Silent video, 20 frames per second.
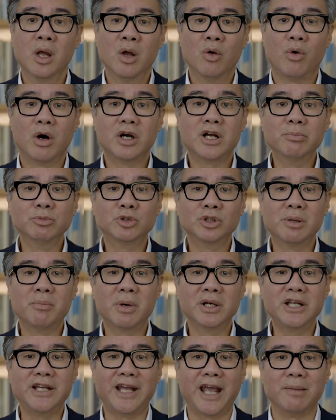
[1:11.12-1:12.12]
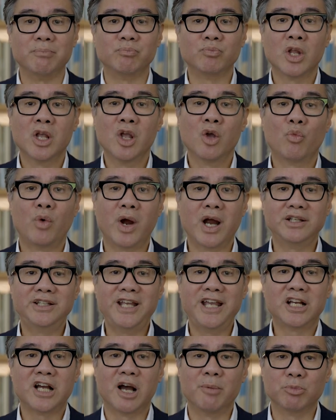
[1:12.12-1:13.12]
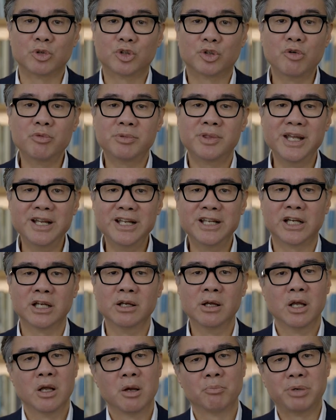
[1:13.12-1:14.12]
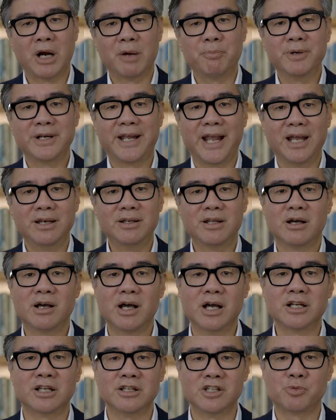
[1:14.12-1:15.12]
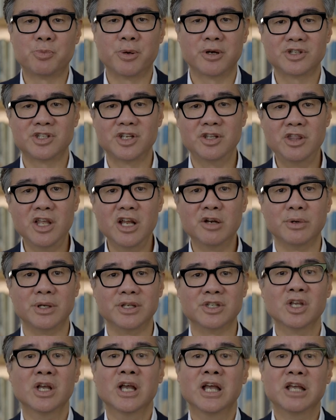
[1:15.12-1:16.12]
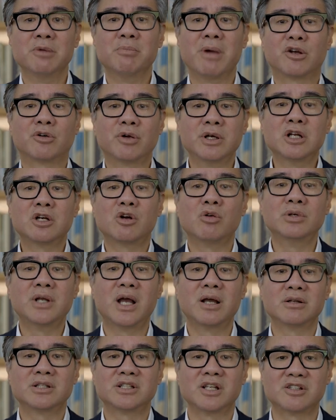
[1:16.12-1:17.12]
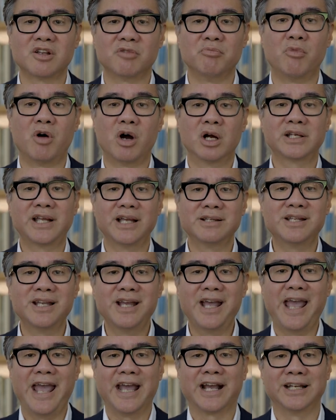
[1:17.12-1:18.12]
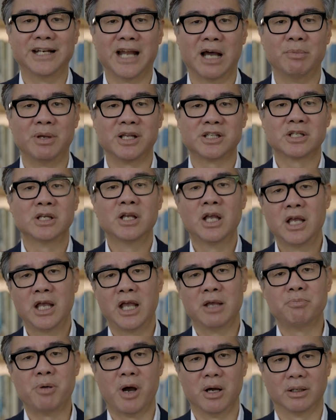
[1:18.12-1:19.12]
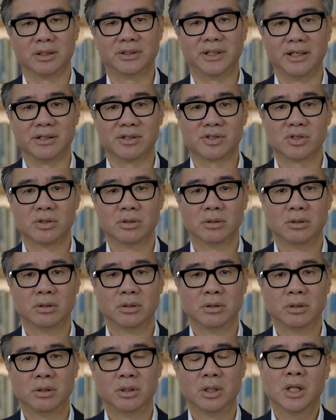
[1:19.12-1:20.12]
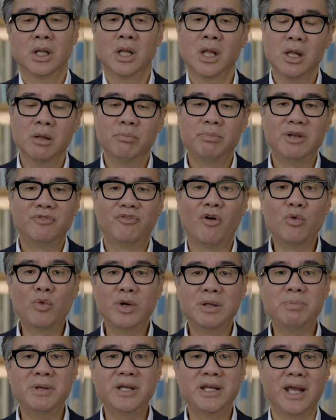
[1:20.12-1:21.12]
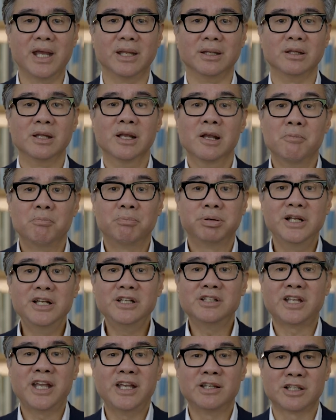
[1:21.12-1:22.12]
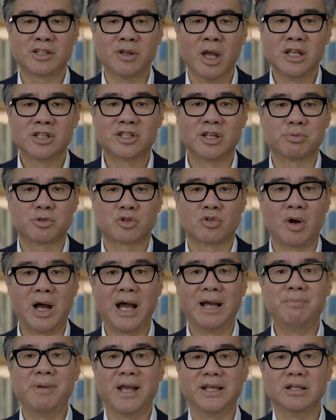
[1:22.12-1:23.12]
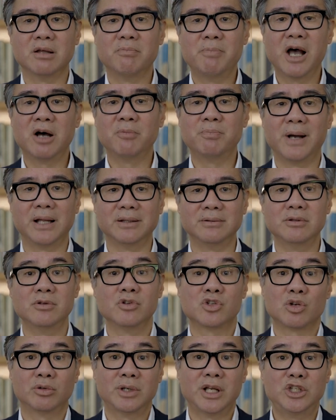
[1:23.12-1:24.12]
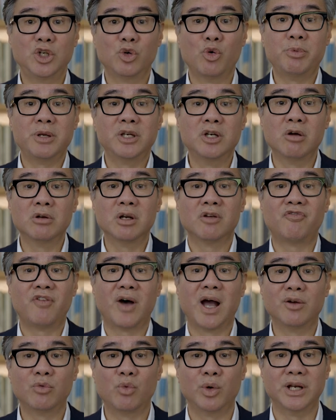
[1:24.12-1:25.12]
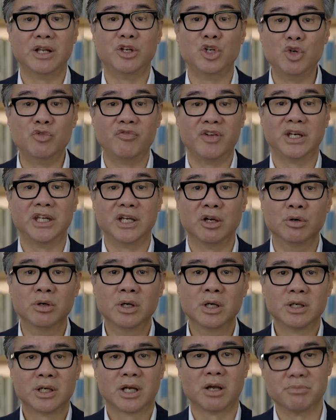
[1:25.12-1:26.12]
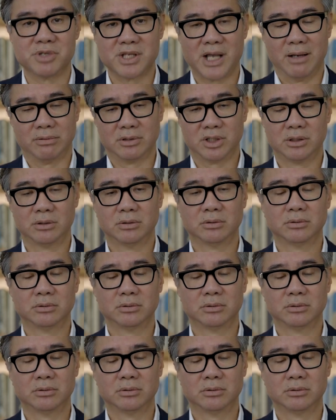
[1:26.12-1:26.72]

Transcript: Welcome to The Money Game, where I take on groupthink, propaganda, and conspiracy theories in my critical analysis of markets, economics, and politics. Before we begin, please hit subscribe and the bell button so that you will be notified when a new video comes out.